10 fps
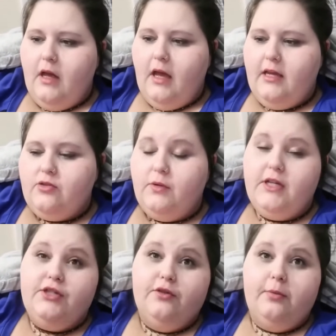
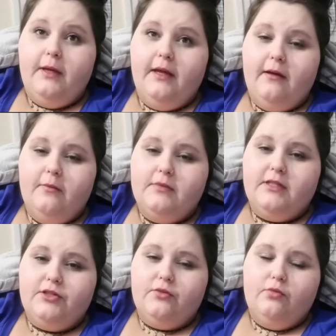8:22 p.m.
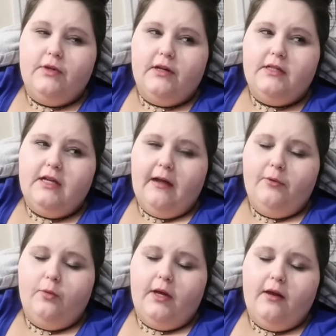Such a weird
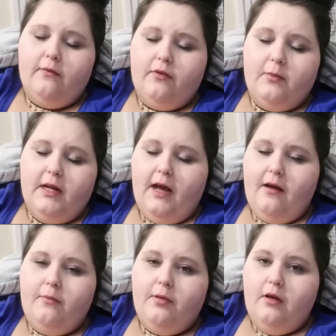time to wake up from a
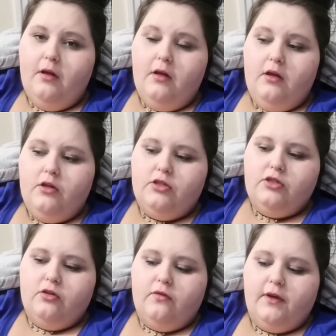nap.
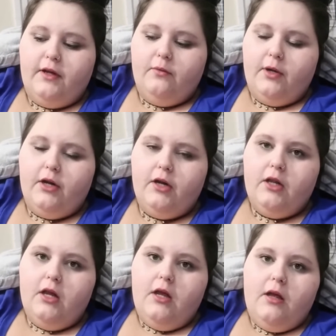So freaking weird.
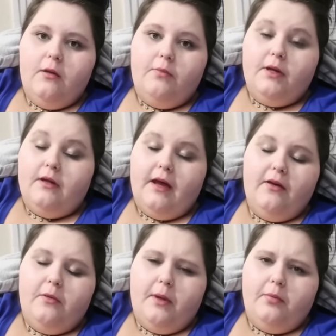But I
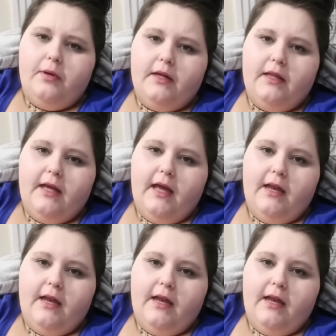go to bed pretty late